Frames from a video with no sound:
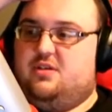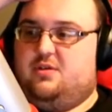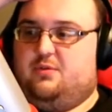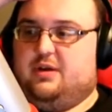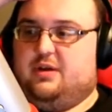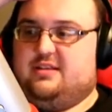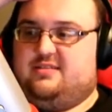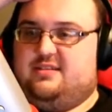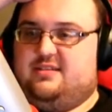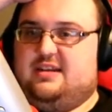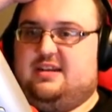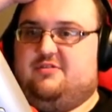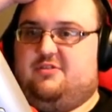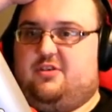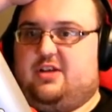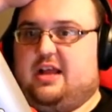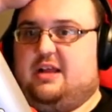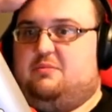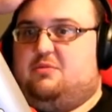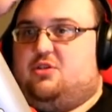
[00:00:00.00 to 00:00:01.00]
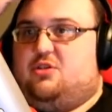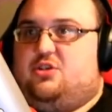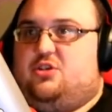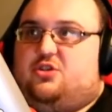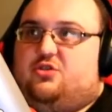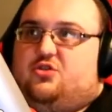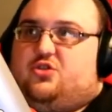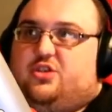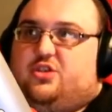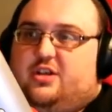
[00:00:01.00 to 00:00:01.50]
Resident Evil games are
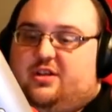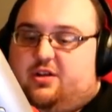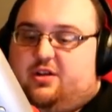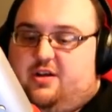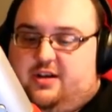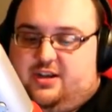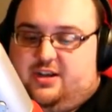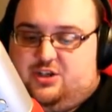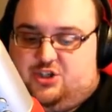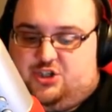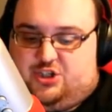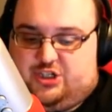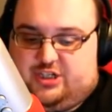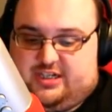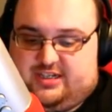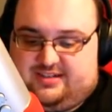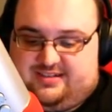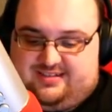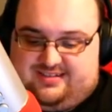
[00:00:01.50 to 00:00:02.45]
usually long as shit."